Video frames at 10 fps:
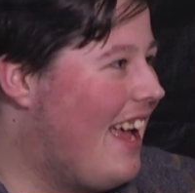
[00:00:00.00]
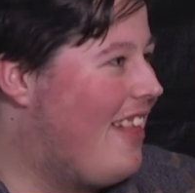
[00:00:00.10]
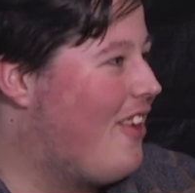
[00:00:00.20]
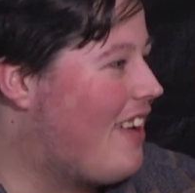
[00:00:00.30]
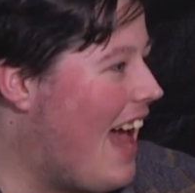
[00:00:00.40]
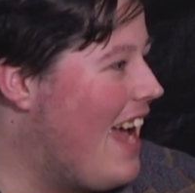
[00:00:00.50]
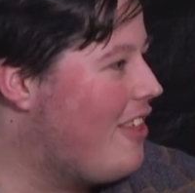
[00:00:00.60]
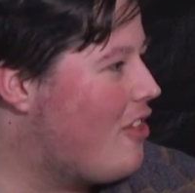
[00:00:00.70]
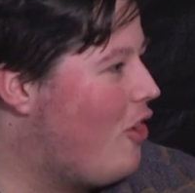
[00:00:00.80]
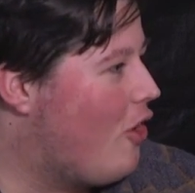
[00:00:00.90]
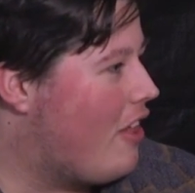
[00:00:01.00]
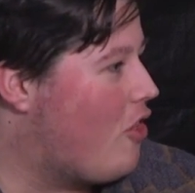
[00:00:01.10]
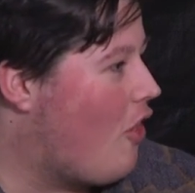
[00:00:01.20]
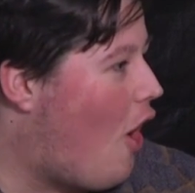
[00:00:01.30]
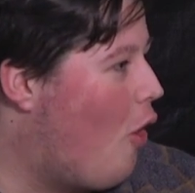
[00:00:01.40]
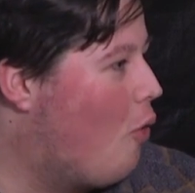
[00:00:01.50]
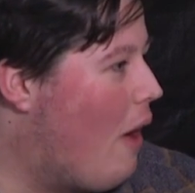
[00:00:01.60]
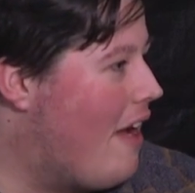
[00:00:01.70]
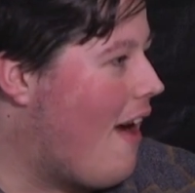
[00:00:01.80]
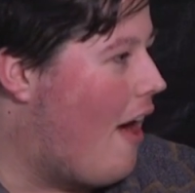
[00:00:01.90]
It took ages to lock it, so the
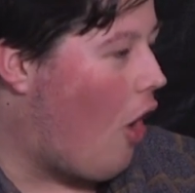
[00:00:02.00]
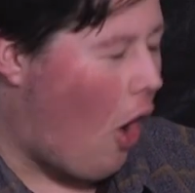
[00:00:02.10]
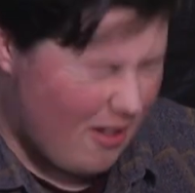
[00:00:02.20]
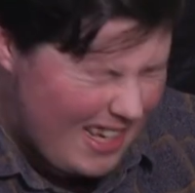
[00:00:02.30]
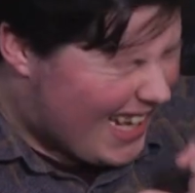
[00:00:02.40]
whole way round,